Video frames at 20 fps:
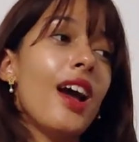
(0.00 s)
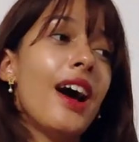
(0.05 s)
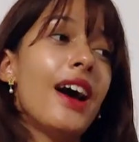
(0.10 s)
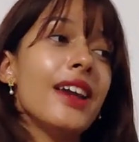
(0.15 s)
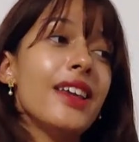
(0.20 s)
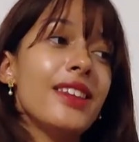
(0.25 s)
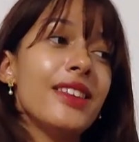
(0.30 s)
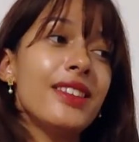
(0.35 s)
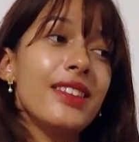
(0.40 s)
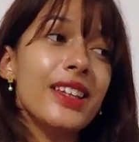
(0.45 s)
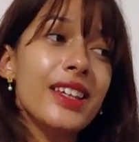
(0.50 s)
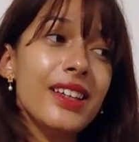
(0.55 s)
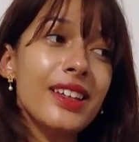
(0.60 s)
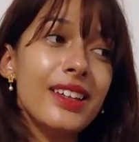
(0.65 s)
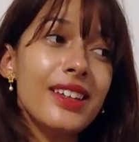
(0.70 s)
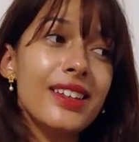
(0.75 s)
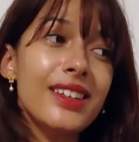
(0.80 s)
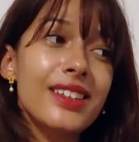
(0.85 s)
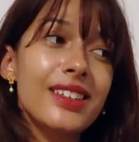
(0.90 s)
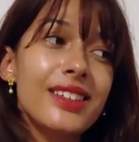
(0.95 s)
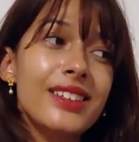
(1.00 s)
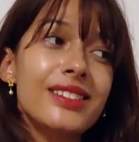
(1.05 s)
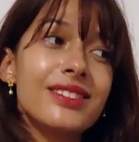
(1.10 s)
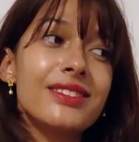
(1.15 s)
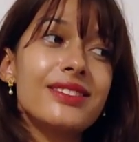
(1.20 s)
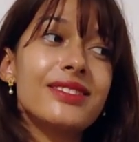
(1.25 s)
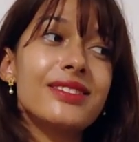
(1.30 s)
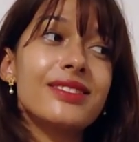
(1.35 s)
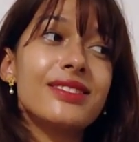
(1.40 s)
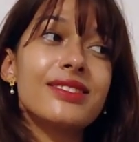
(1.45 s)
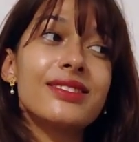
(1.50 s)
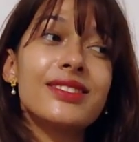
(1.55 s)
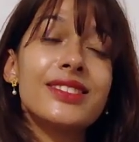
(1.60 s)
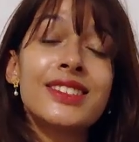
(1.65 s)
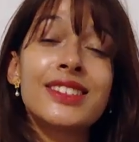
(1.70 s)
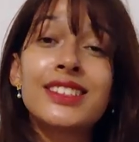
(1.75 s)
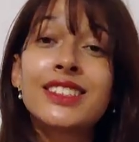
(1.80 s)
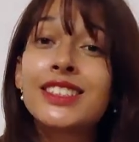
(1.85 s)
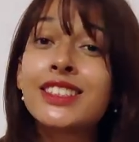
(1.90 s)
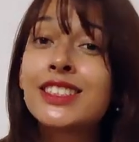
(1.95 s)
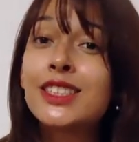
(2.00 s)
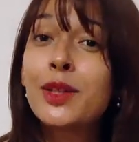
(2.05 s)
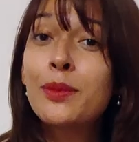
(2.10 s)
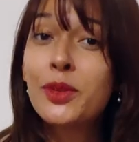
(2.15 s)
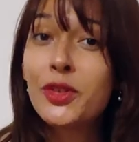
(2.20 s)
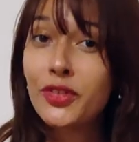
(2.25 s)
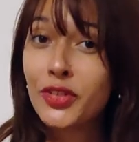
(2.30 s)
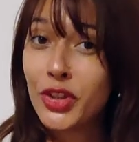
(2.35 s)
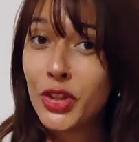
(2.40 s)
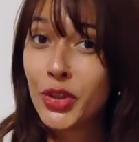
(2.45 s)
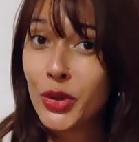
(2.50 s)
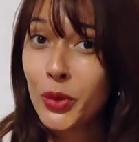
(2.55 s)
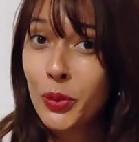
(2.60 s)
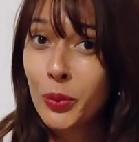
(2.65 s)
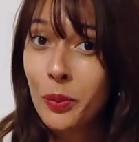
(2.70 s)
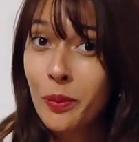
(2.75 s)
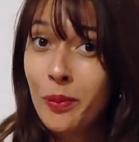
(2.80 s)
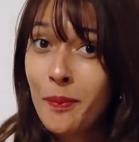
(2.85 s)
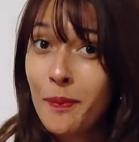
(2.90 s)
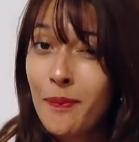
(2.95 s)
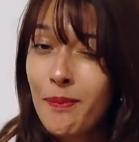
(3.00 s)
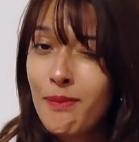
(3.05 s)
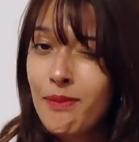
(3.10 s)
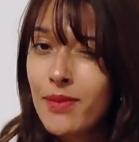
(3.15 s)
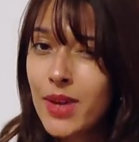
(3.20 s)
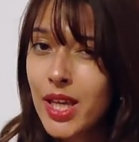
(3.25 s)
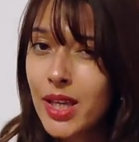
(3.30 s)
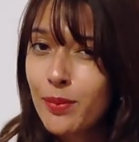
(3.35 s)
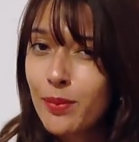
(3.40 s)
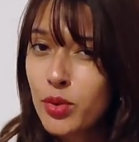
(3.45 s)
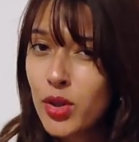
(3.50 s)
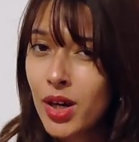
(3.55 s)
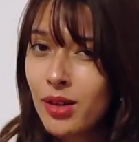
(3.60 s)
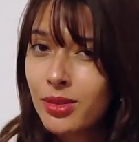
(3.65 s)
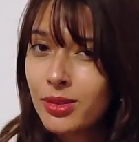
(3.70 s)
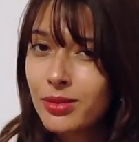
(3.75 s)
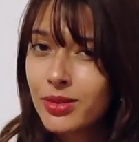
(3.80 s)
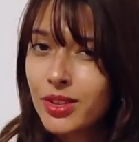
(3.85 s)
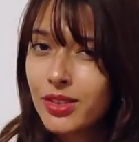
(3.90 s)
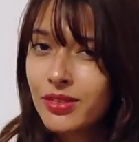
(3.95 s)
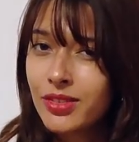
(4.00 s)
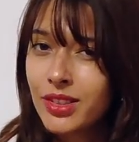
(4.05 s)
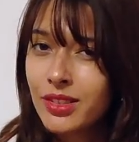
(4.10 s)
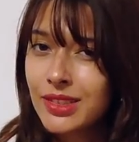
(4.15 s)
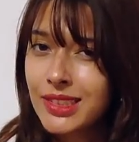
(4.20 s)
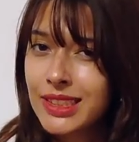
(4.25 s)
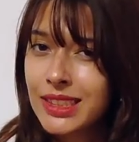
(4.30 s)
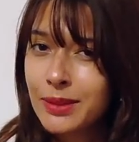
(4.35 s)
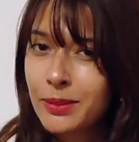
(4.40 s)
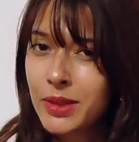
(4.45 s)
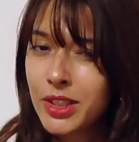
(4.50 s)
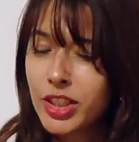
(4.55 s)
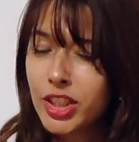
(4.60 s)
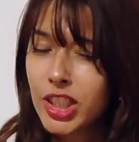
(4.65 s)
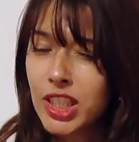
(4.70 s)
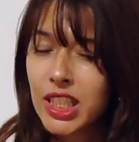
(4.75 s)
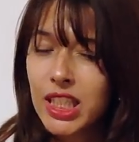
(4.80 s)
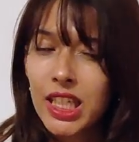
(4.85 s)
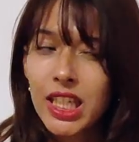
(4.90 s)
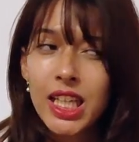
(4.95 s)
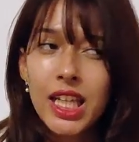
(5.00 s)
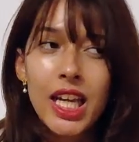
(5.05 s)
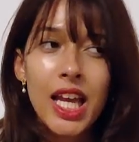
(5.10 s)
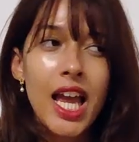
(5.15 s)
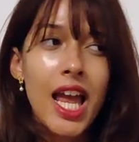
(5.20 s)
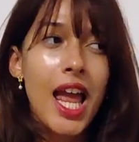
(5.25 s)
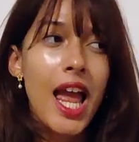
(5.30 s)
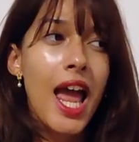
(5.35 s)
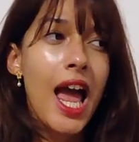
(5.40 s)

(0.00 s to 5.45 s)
I think some of you may probably feel similarly,